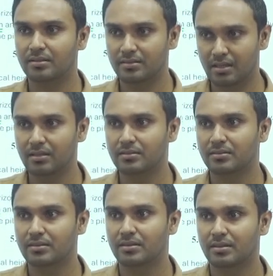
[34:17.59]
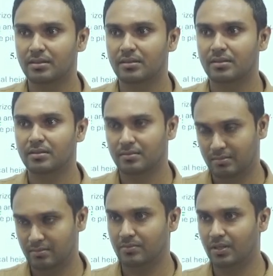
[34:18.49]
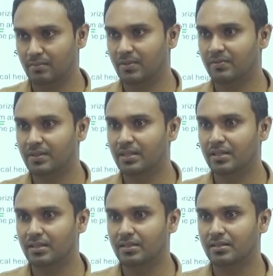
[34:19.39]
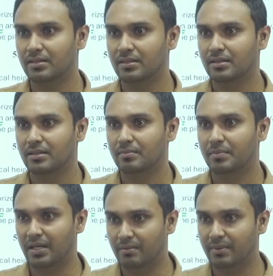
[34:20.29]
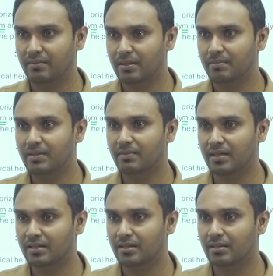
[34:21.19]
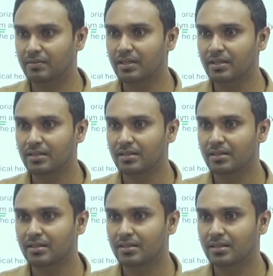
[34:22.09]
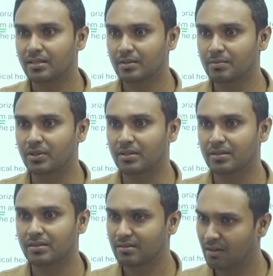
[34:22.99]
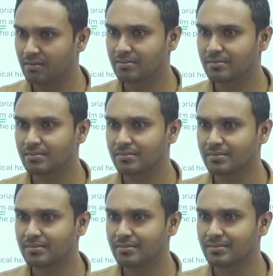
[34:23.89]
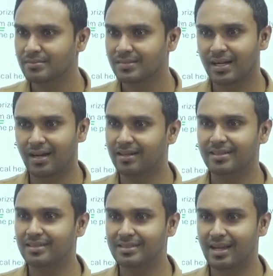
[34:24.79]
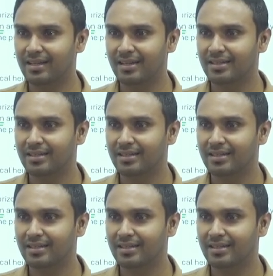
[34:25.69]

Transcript: Yeah. Volume of the pyramid will be 1/3 of the cuboid. No? Can't understand it?